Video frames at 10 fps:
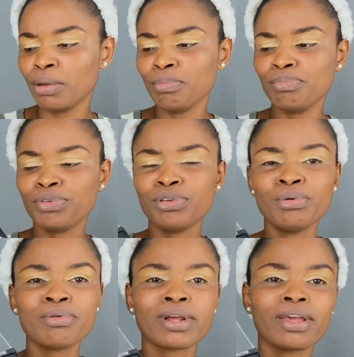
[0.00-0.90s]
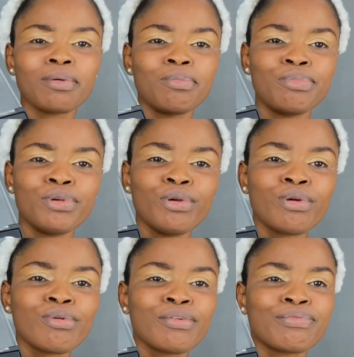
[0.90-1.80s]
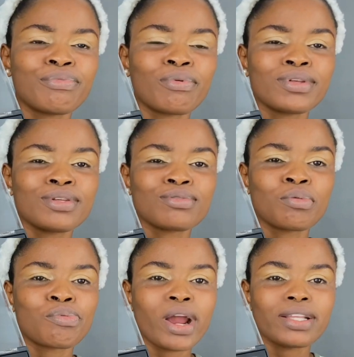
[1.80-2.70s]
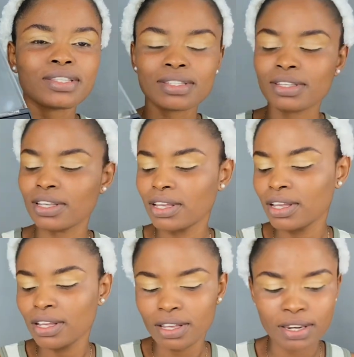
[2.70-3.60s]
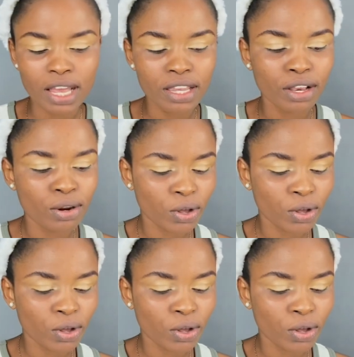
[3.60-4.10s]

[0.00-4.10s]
beautiful, this is so bright, that yellow